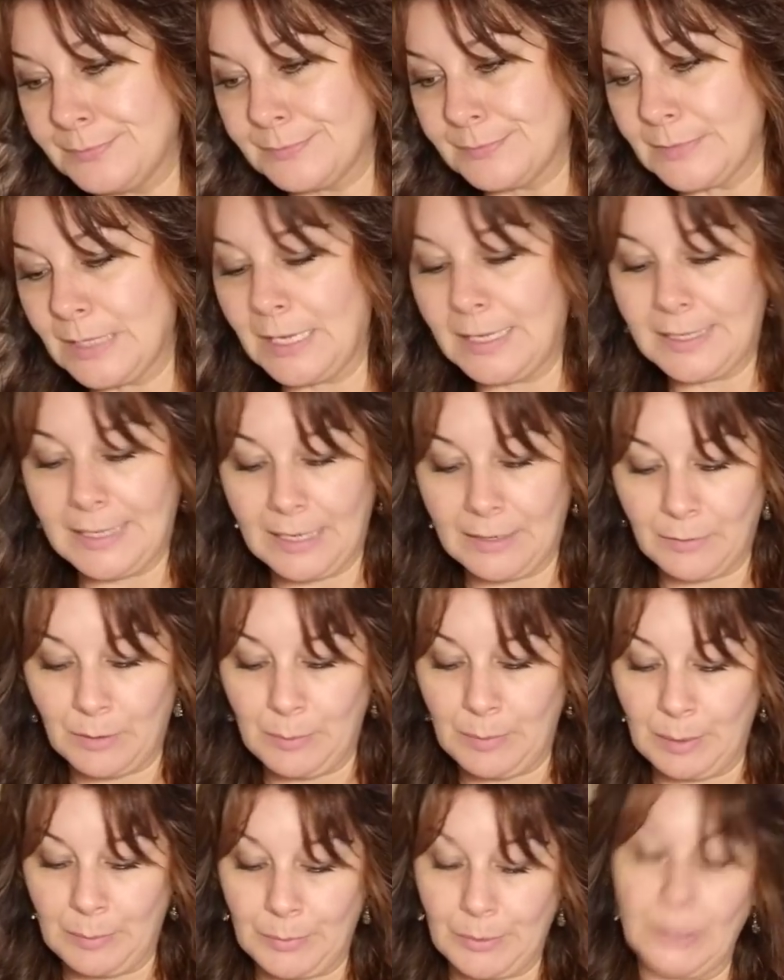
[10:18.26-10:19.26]
I can't
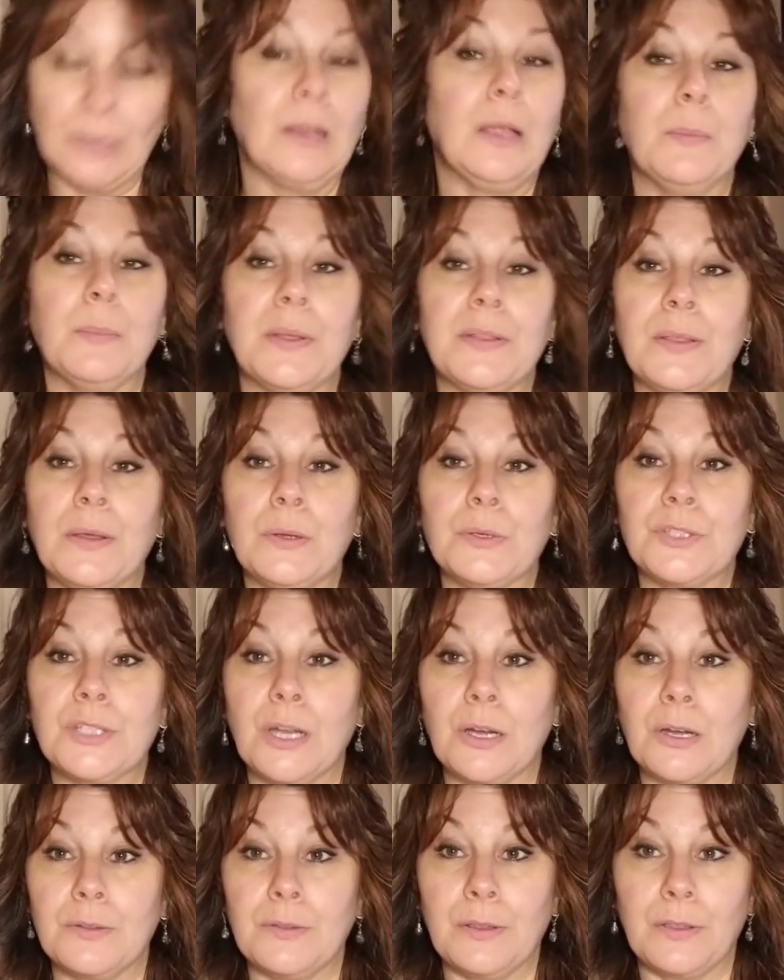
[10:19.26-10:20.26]
remember. But those
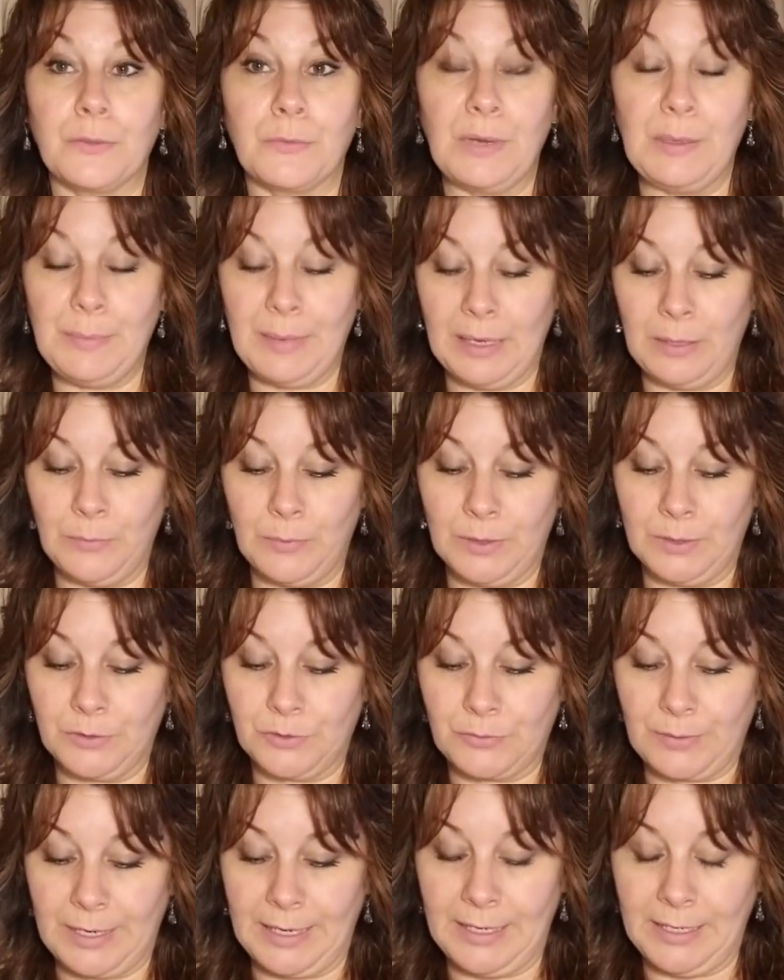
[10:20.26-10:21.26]
are the three main
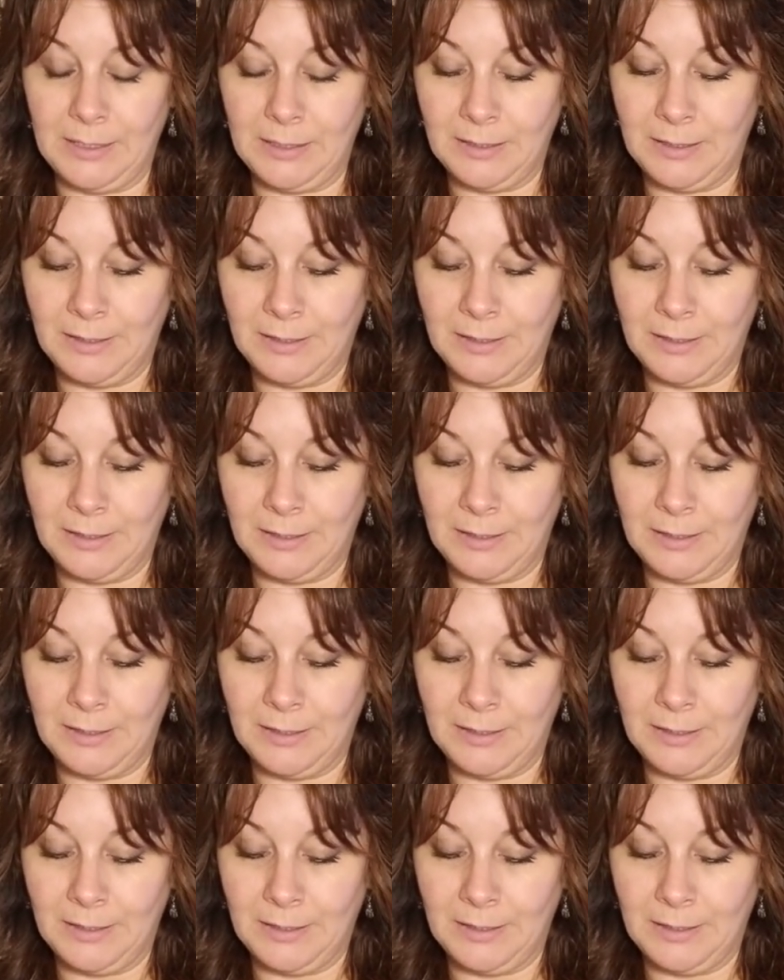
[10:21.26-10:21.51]
ones, right?